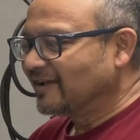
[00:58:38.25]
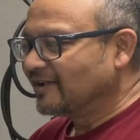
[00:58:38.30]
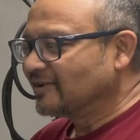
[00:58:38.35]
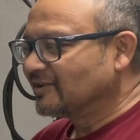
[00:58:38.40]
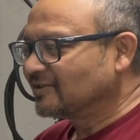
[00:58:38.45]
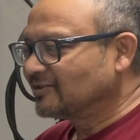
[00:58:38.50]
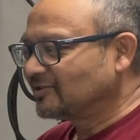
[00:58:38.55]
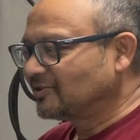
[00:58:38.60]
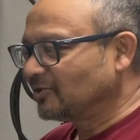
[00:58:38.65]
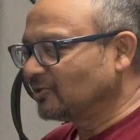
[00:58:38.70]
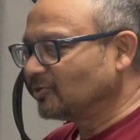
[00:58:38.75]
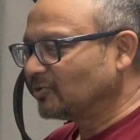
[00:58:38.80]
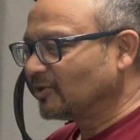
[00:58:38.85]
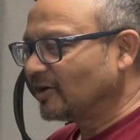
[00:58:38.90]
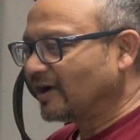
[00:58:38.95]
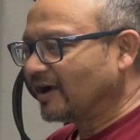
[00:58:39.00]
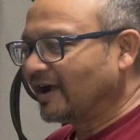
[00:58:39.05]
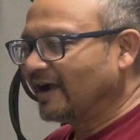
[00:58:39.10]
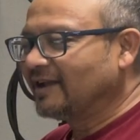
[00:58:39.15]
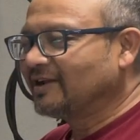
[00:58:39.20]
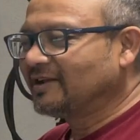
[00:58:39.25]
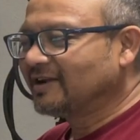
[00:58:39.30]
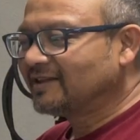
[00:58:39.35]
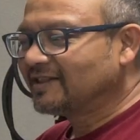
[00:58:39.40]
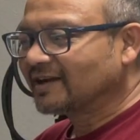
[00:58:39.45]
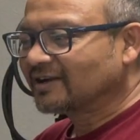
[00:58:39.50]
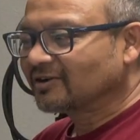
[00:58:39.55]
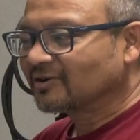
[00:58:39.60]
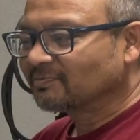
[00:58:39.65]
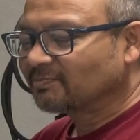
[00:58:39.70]
So I did
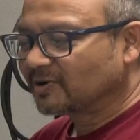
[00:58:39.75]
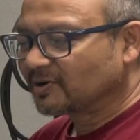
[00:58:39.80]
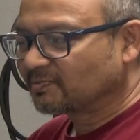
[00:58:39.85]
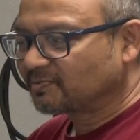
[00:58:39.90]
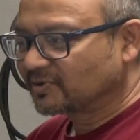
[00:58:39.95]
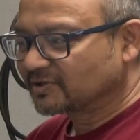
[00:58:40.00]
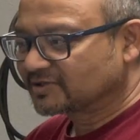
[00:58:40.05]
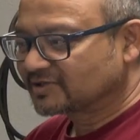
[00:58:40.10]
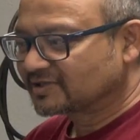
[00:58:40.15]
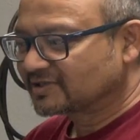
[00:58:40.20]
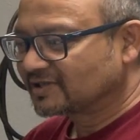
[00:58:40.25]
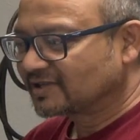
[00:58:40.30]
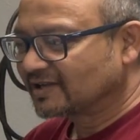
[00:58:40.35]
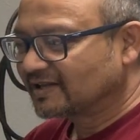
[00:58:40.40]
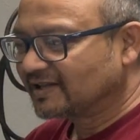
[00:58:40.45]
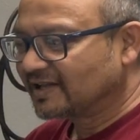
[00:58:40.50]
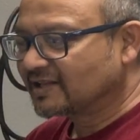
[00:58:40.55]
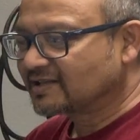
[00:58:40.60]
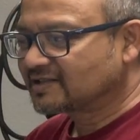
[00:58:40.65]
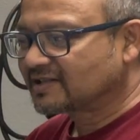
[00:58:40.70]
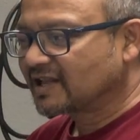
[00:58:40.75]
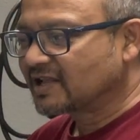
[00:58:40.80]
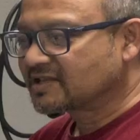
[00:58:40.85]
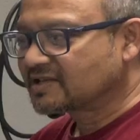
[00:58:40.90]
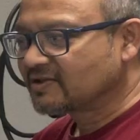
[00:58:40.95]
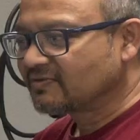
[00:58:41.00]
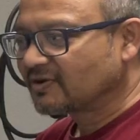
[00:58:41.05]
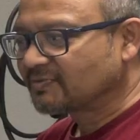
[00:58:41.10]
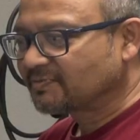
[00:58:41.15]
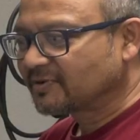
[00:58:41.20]
that on purpose. Let's see
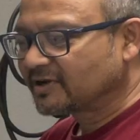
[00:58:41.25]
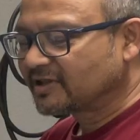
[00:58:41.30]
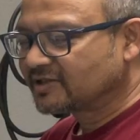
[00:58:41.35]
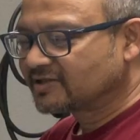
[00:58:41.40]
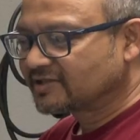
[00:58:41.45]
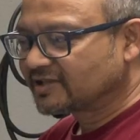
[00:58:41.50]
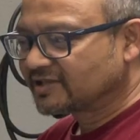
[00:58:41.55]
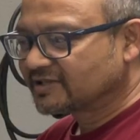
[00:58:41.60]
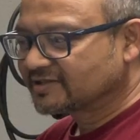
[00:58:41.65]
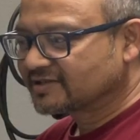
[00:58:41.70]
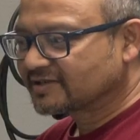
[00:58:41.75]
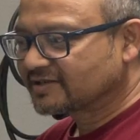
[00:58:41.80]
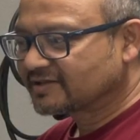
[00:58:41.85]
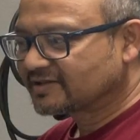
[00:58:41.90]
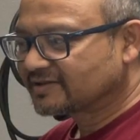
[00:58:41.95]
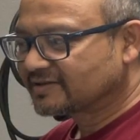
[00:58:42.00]
what Praneeth says.